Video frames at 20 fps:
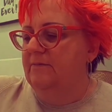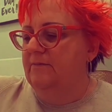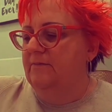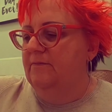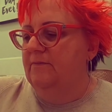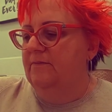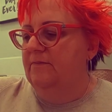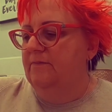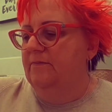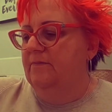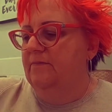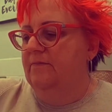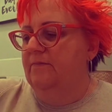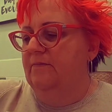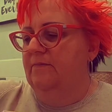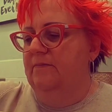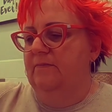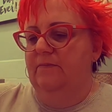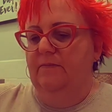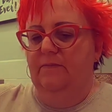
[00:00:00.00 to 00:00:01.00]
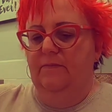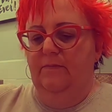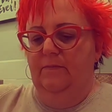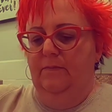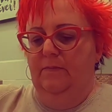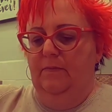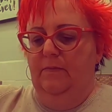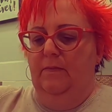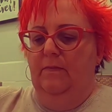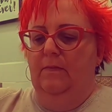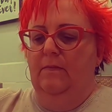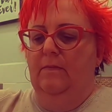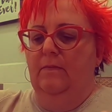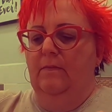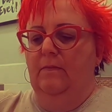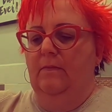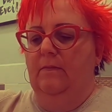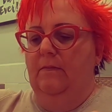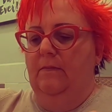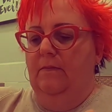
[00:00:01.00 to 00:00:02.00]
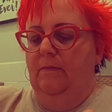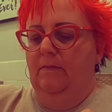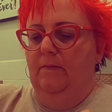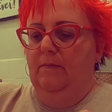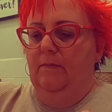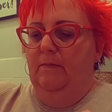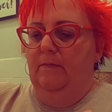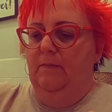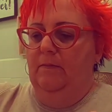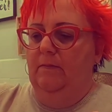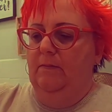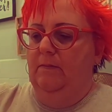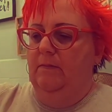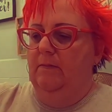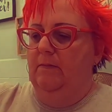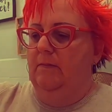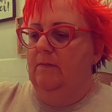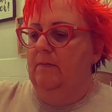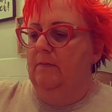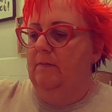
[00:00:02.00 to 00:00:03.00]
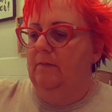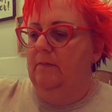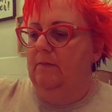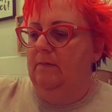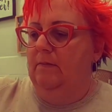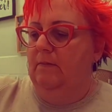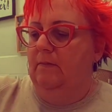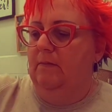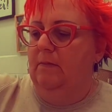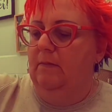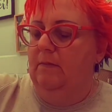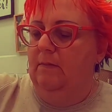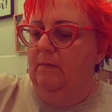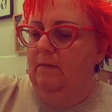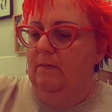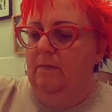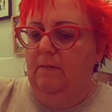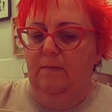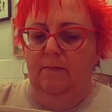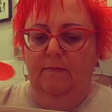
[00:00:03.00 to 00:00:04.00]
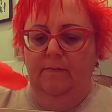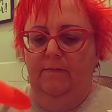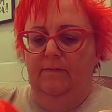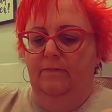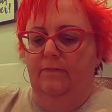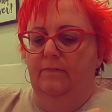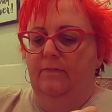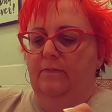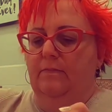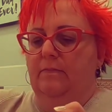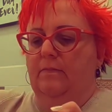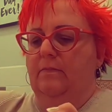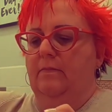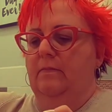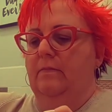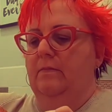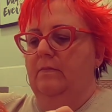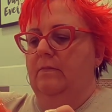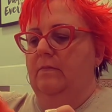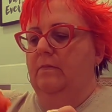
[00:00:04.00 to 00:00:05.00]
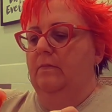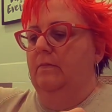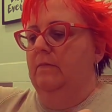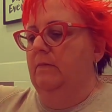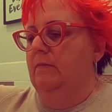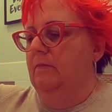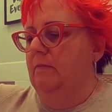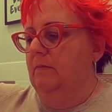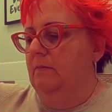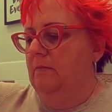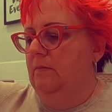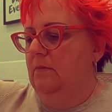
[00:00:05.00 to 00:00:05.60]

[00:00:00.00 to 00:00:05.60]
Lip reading: (silence)